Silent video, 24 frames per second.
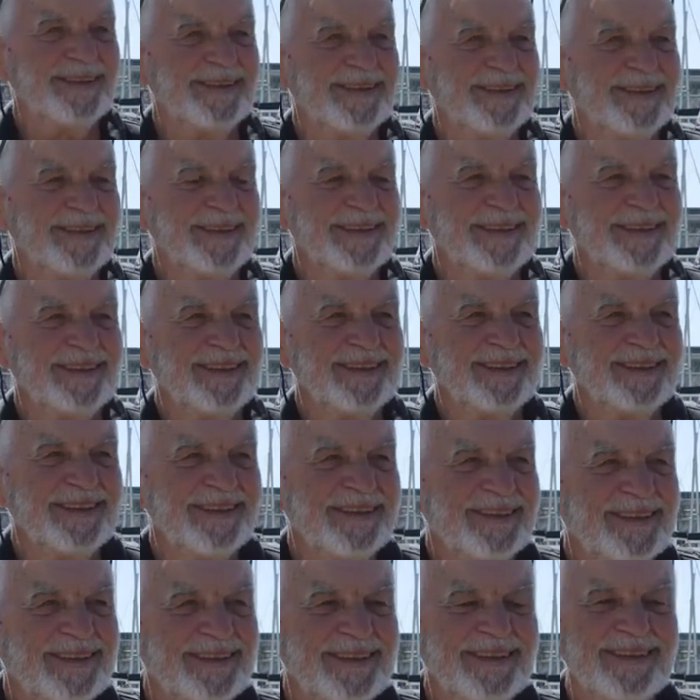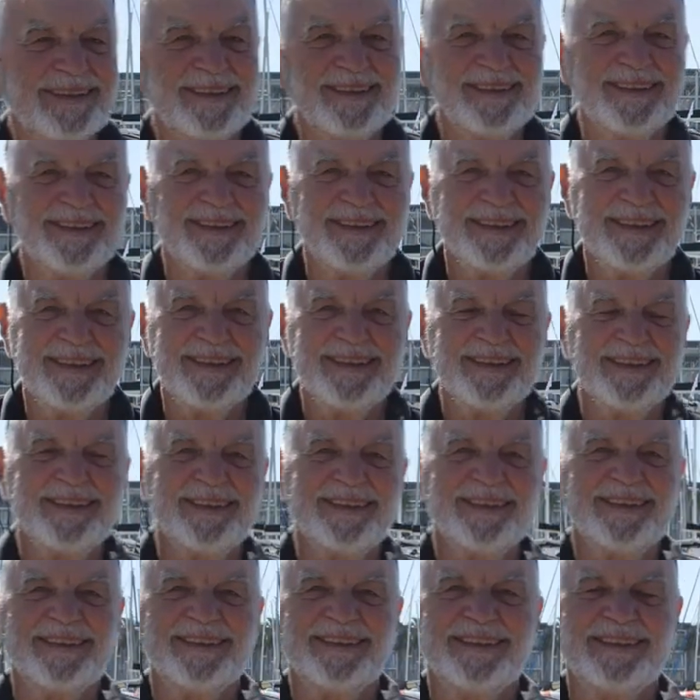
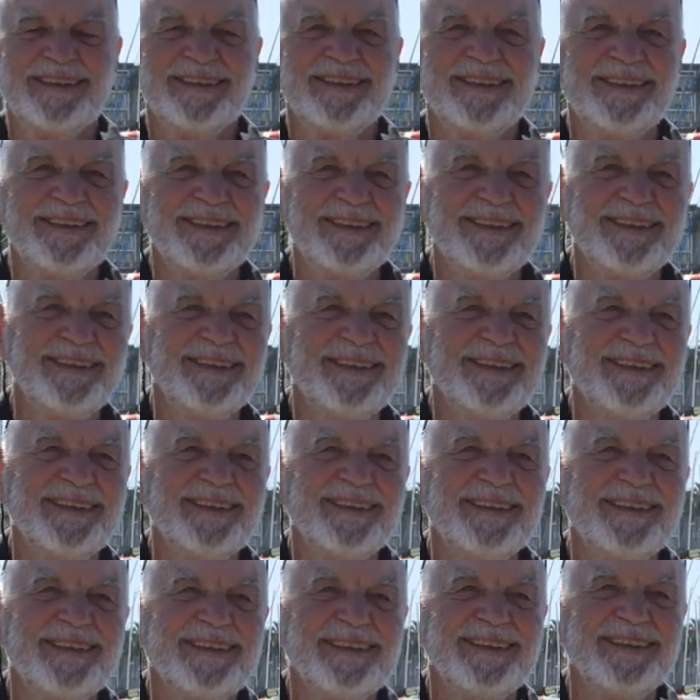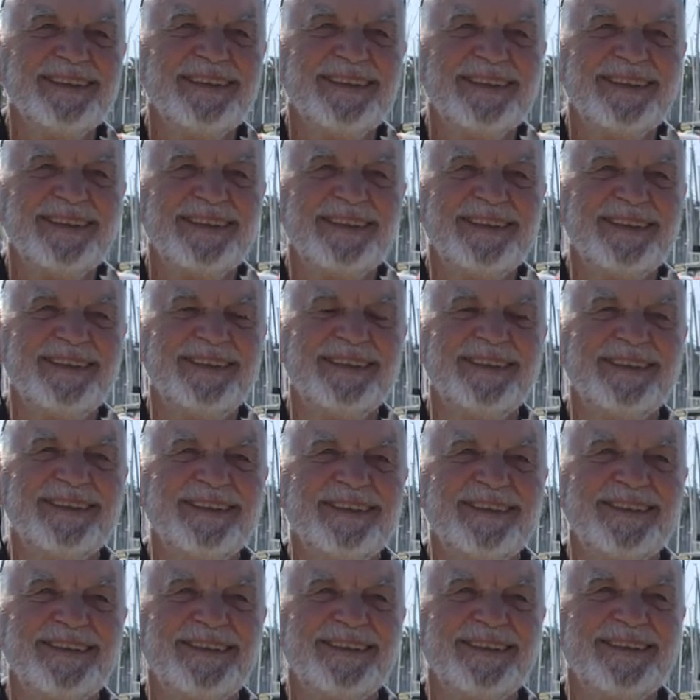
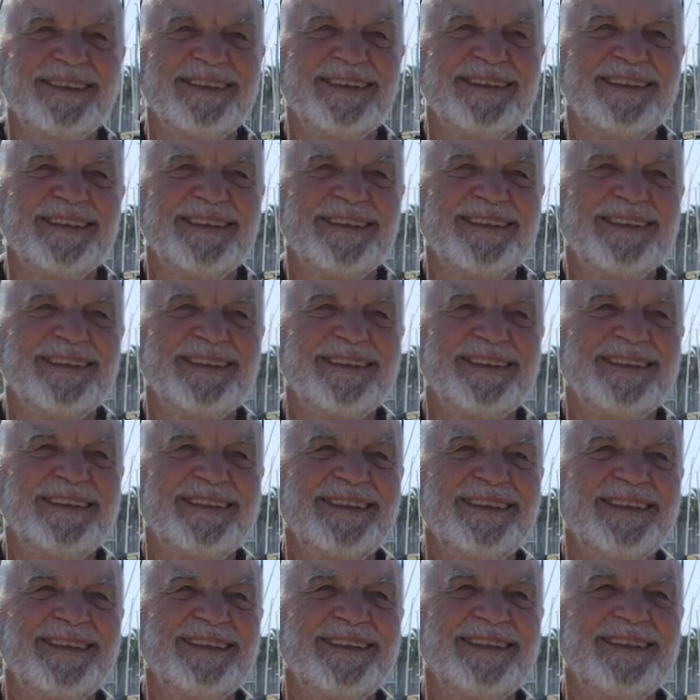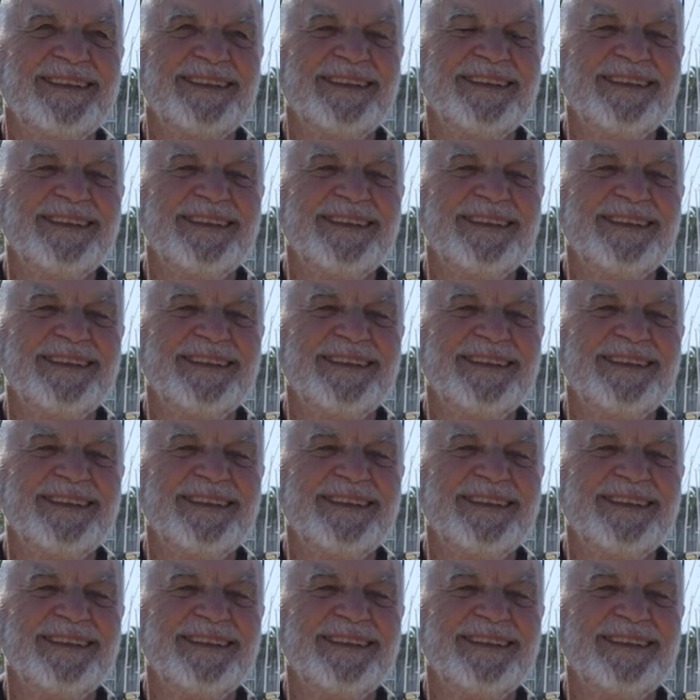This person isn't speaking.